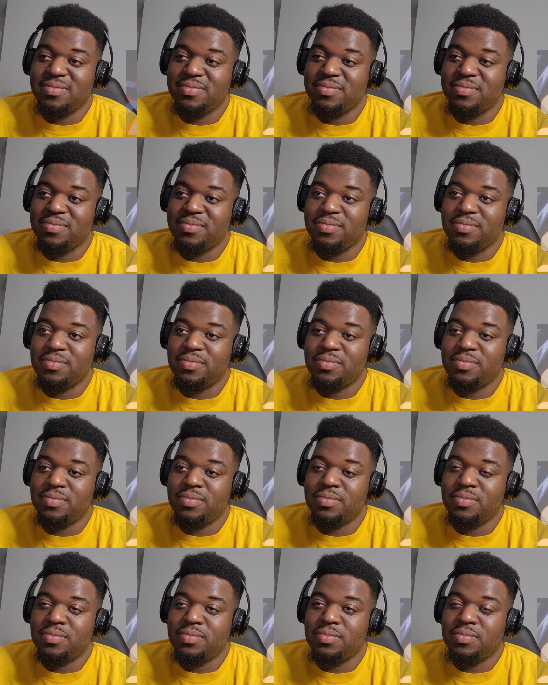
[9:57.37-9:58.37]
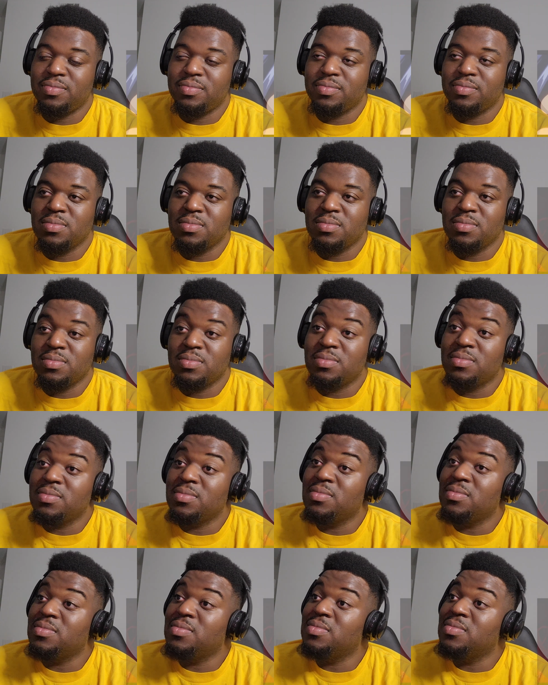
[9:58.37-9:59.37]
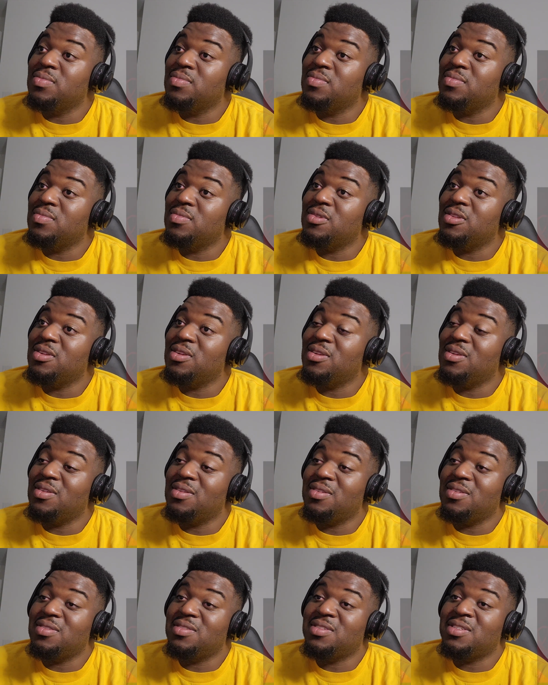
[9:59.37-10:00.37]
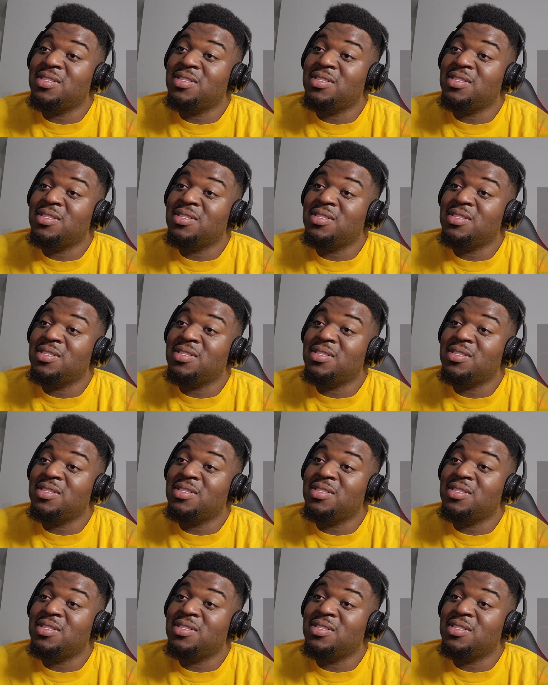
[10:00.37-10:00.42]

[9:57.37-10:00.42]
[no speech]